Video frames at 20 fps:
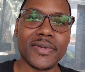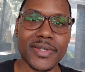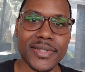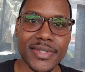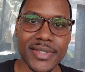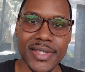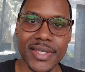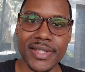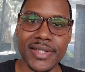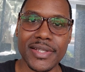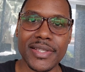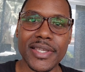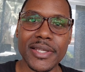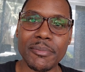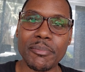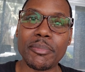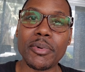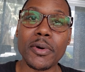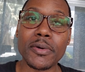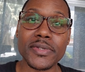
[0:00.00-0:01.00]
of us can,
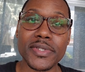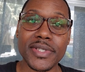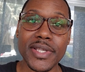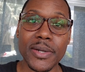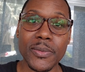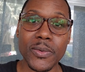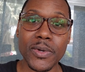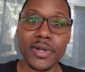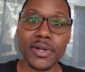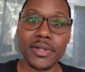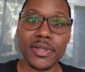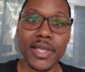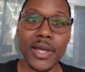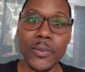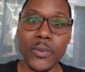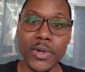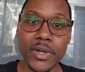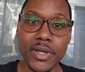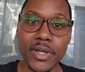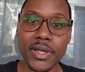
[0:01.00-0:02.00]
can boast that we're,
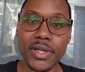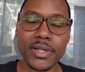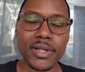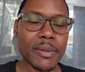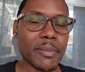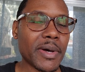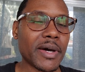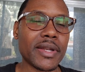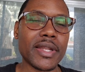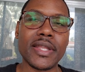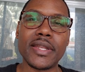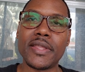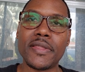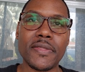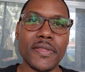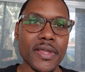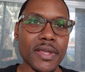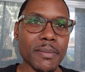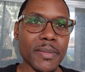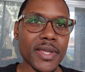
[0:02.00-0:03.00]
that we're good about
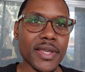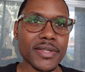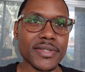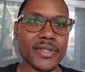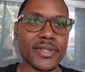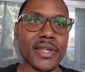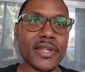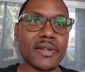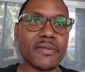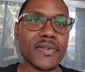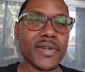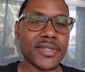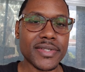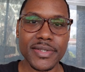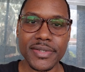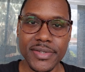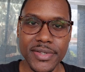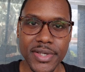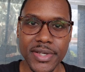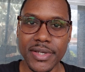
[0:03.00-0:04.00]
anything because none of
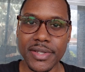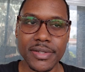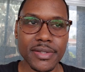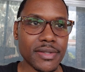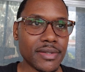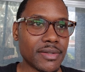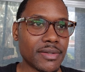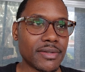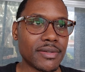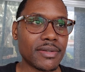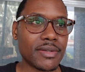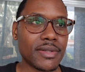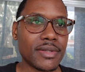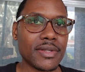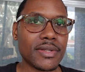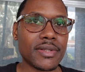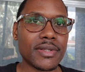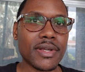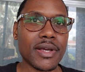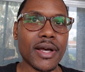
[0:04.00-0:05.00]
us is good.
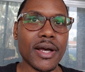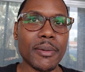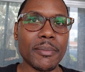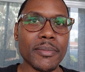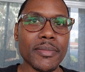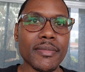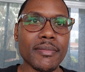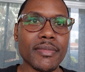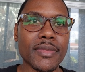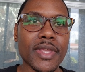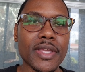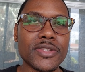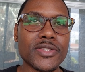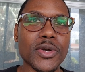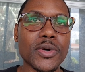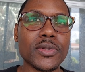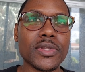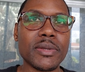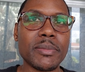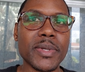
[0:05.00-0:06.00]
Um,
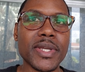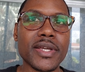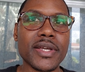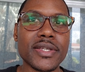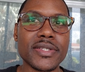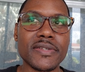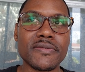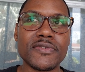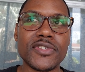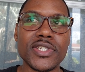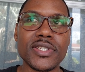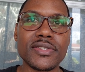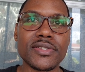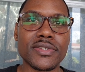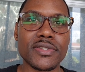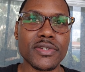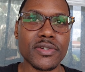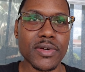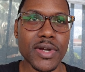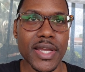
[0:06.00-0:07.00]
it's only because of
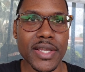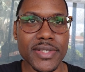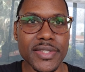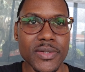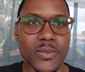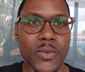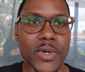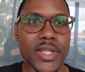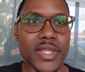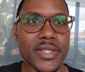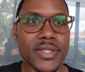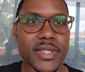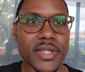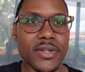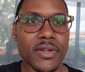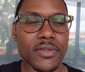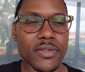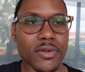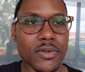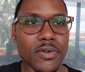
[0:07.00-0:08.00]
Jesus Christ and what he
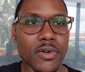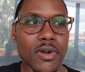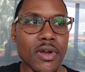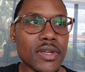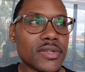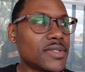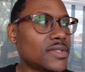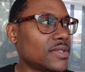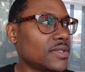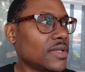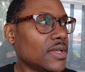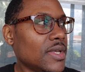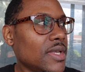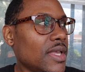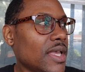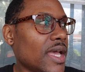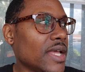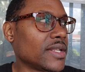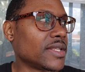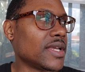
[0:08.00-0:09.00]
did on the cross
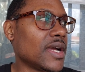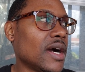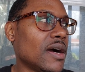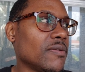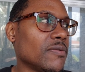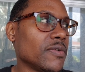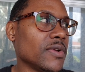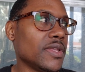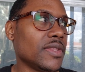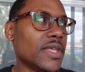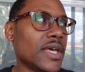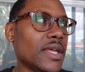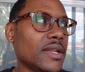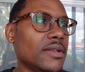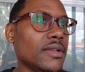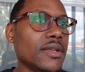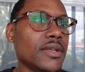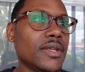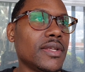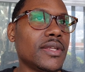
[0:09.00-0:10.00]
at Calvary that
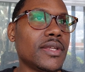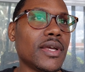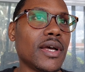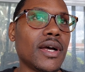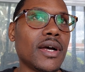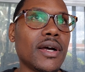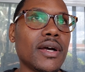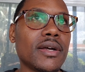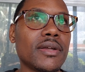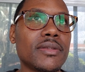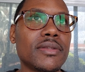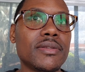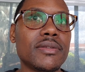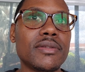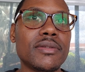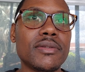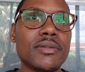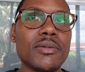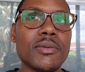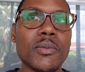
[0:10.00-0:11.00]
uh,
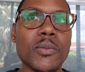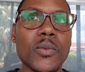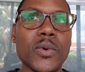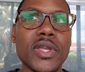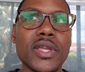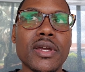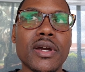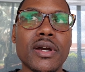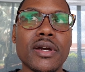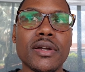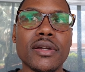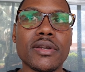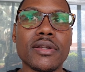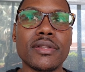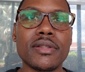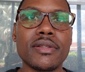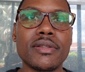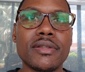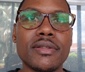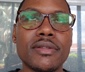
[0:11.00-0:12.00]
we are,